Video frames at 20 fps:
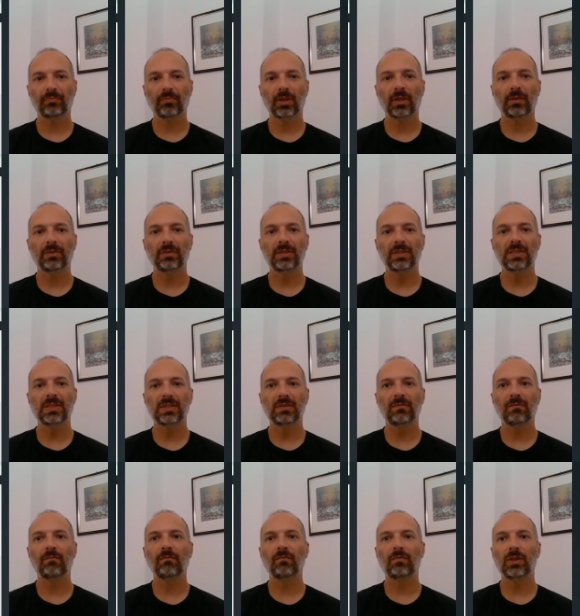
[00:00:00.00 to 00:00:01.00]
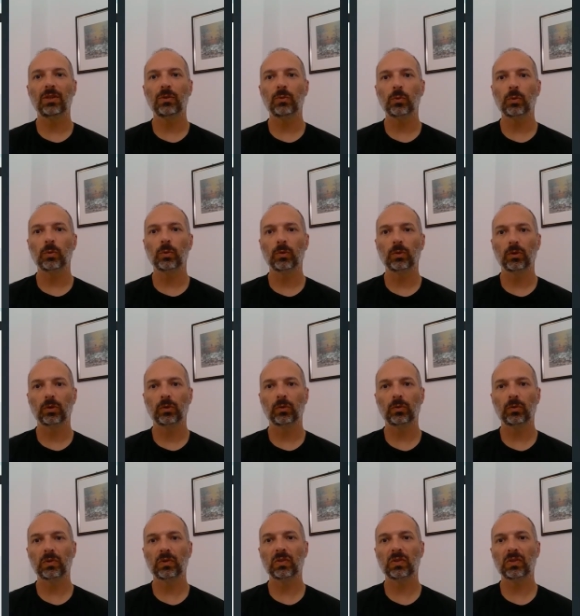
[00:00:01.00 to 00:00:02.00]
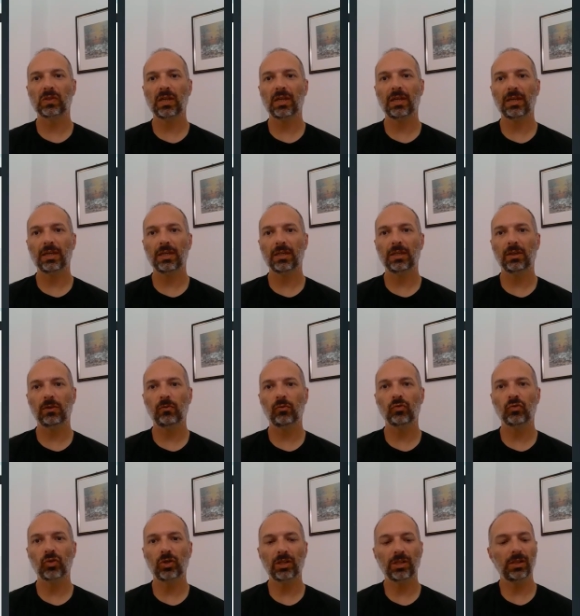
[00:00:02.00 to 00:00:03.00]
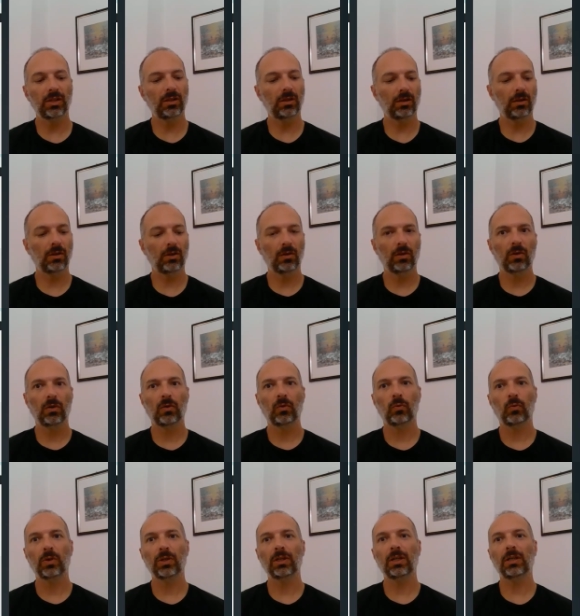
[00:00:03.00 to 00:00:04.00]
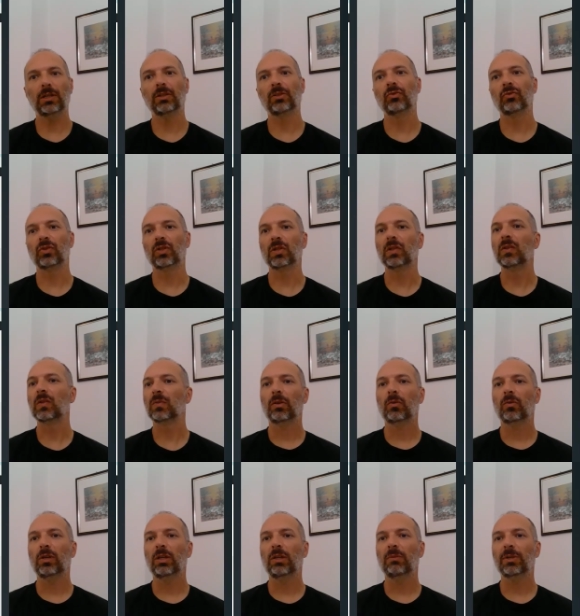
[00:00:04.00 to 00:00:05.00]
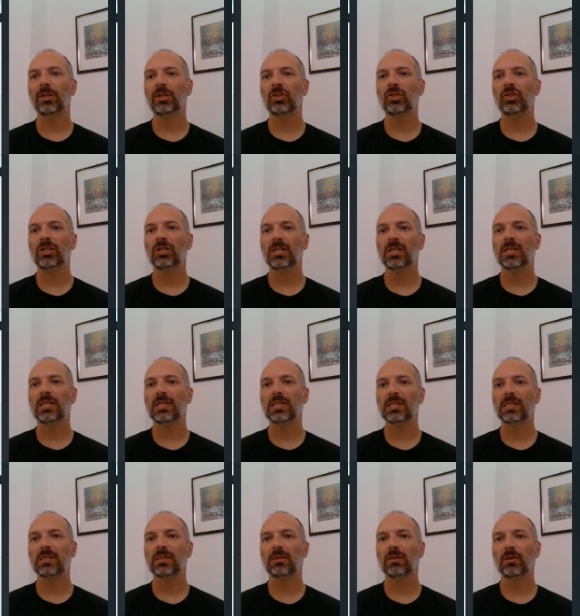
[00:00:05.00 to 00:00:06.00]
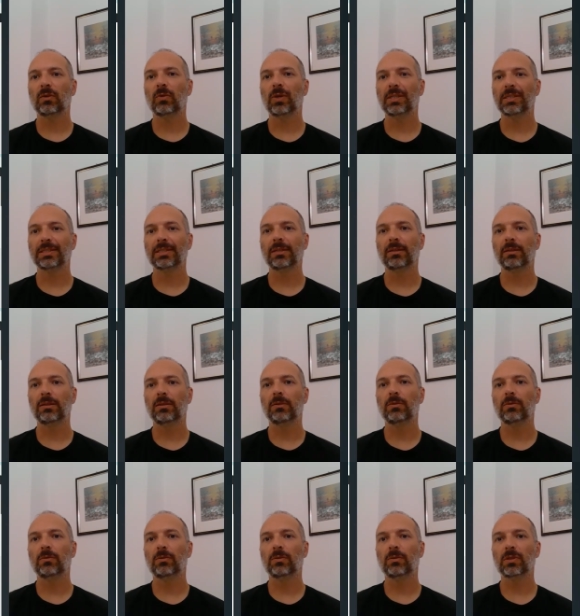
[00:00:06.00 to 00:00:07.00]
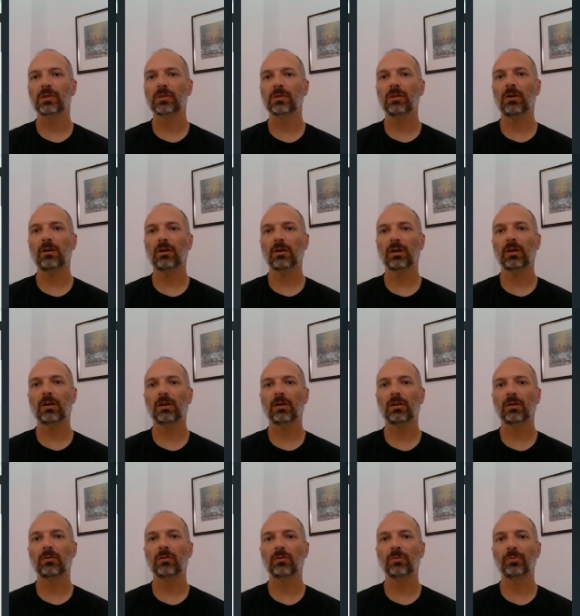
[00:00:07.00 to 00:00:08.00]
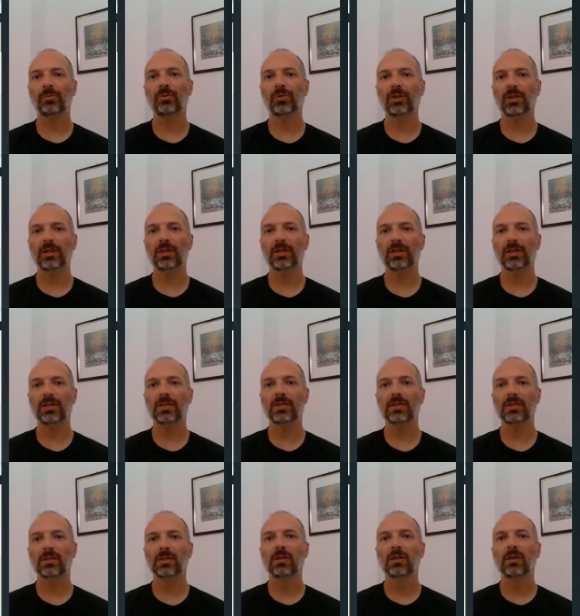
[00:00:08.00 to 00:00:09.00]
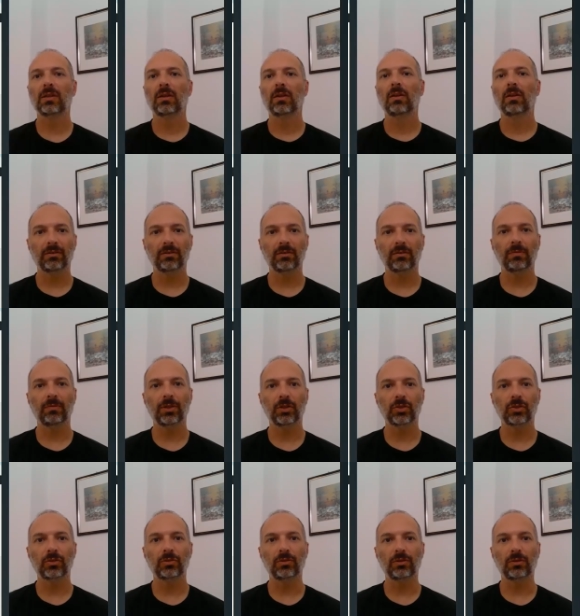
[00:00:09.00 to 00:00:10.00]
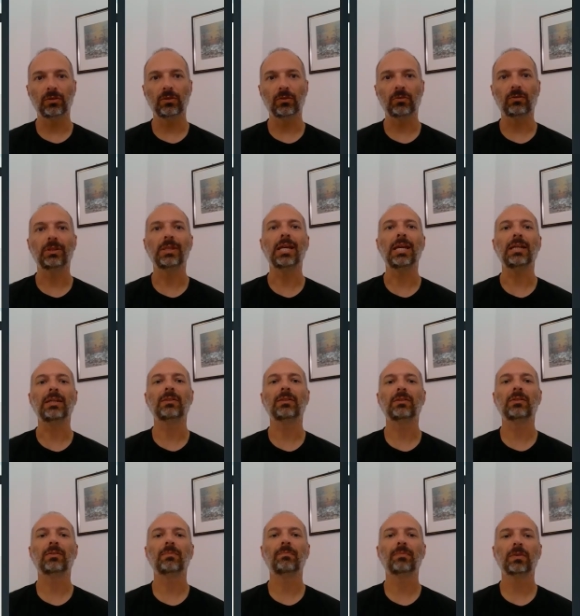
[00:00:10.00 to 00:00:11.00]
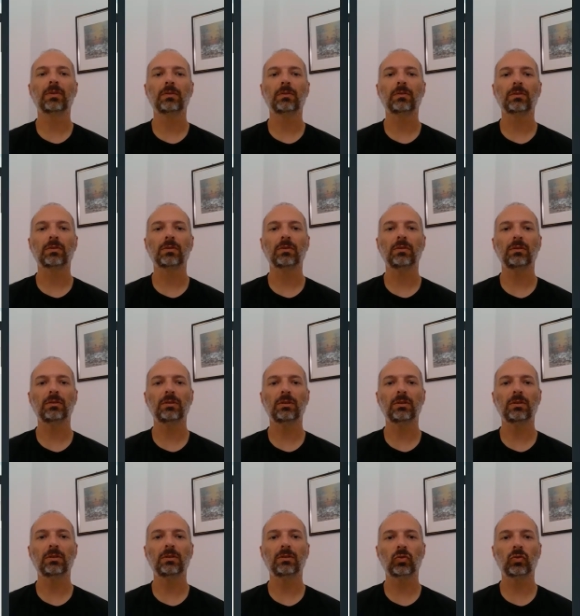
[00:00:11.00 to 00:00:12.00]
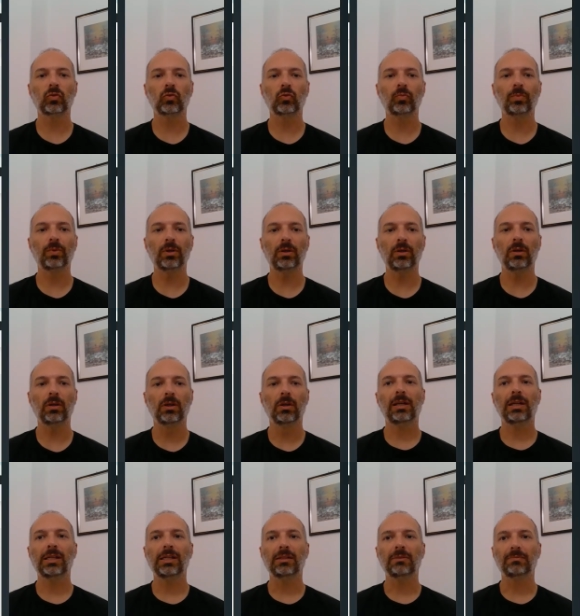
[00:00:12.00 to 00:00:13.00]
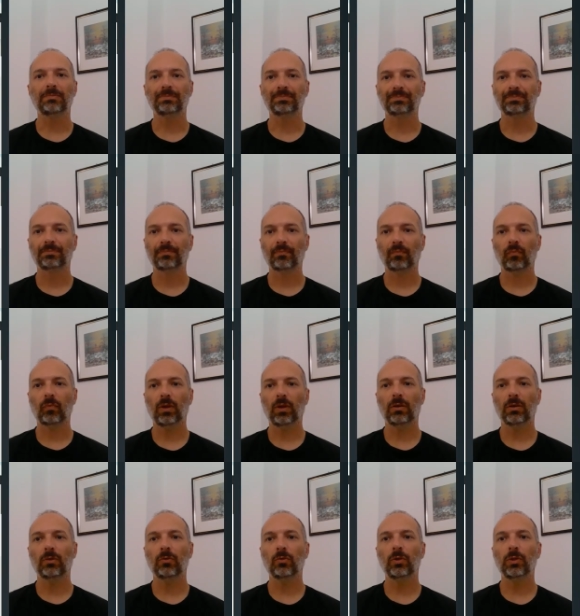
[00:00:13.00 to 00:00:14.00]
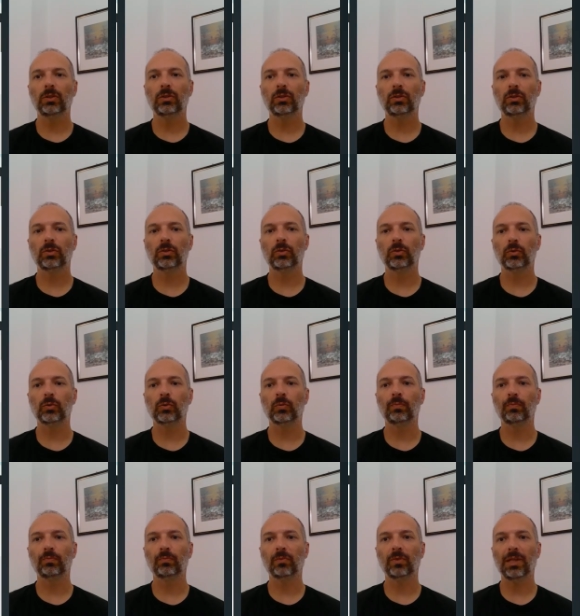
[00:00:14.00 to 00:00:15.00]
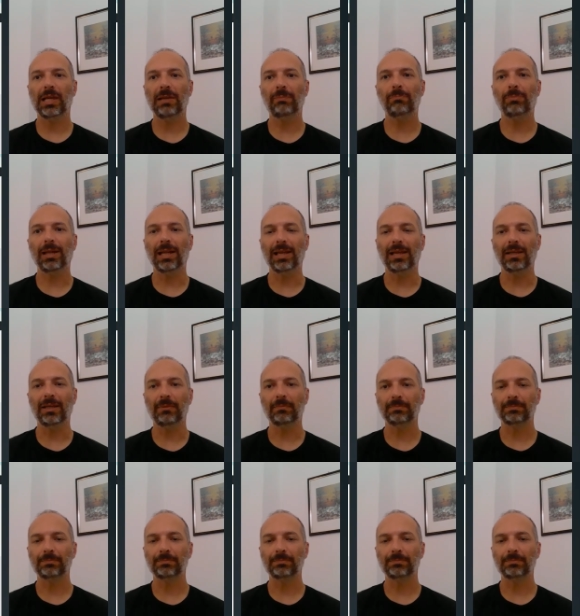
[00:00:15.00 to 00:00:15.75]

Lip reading: this view to say usually 100. No images, no SKU, no stock, no price, no feature, no date. So something super clean. I'm going to apply,